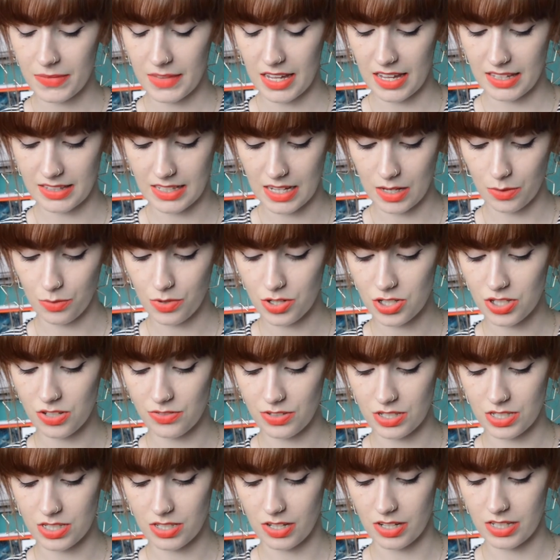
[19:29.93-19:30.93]
And then once
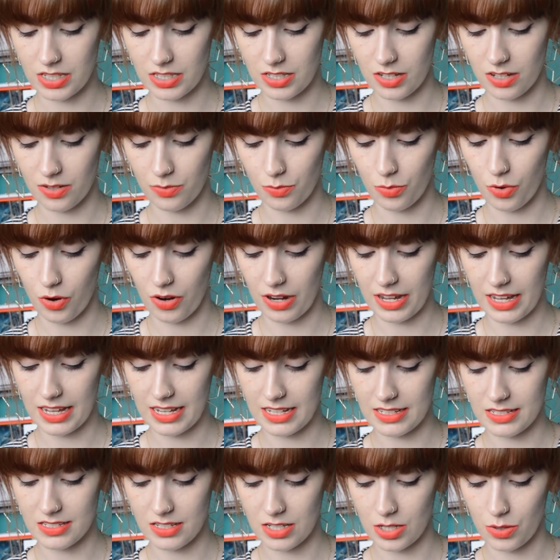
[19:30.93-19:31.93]
you've decided on what it
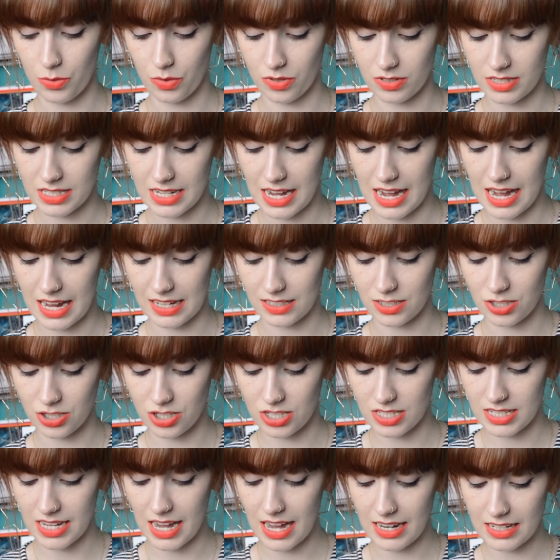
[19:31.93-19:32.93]
is that you want to add, you
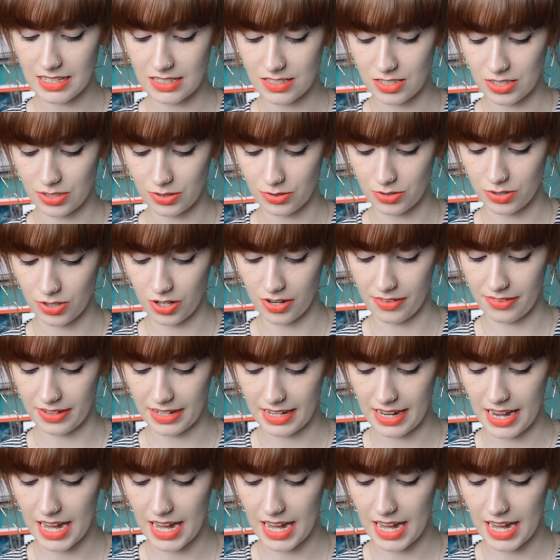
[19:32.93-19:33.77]
just add it to your diary,